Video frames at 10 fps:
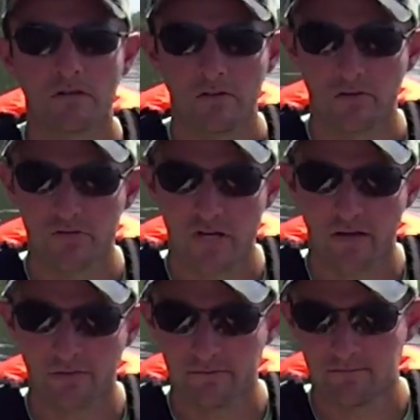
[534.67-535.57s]
Little
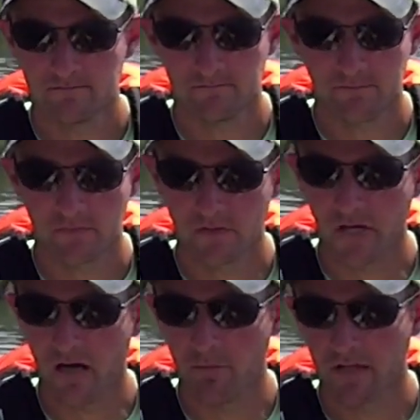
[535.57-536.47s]
channel.
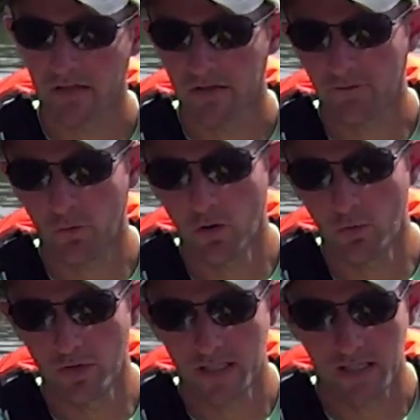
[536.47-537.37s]
Not big enough for
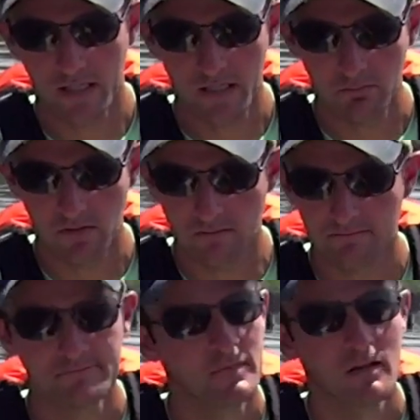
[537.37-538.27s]
what we need, but
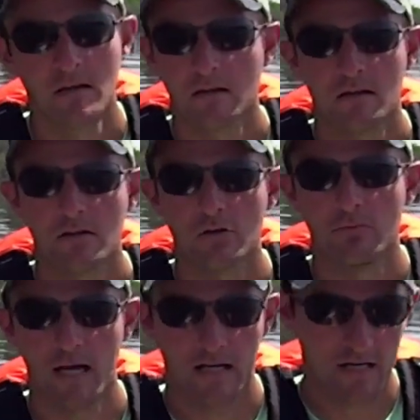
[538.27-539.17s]

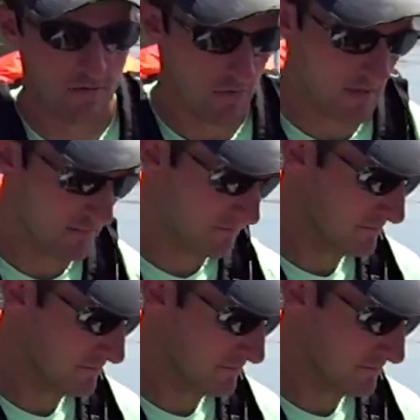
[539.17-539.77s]
good bite anyway.